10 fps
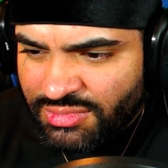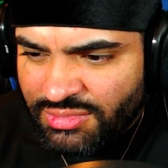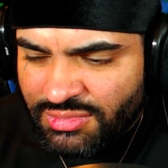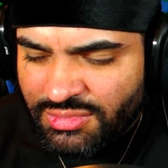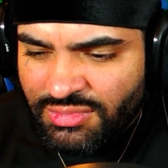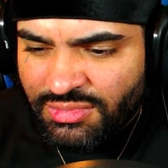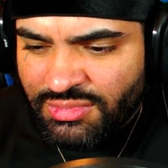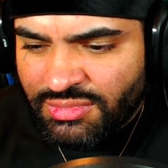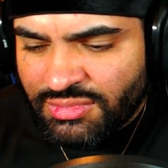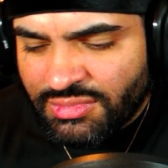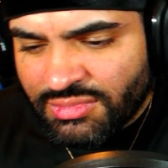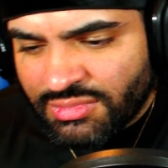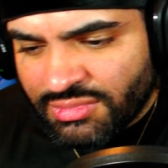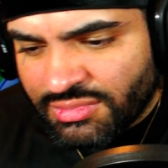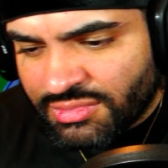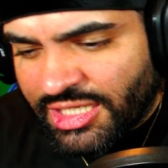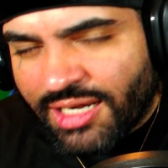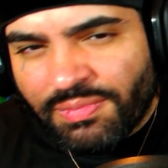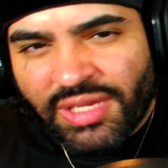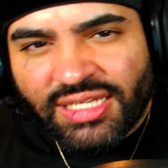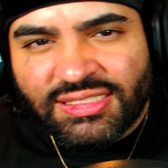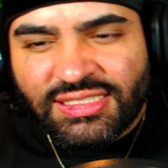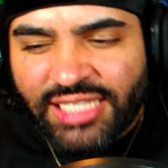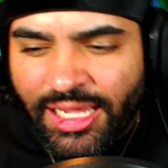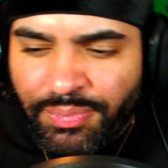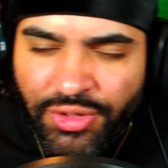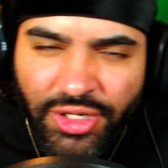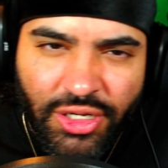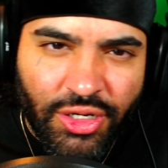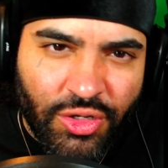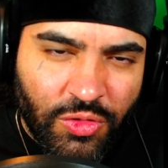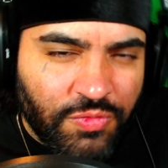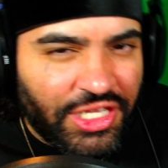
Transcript: Lord. Mm, gotta make a stamp on the earth,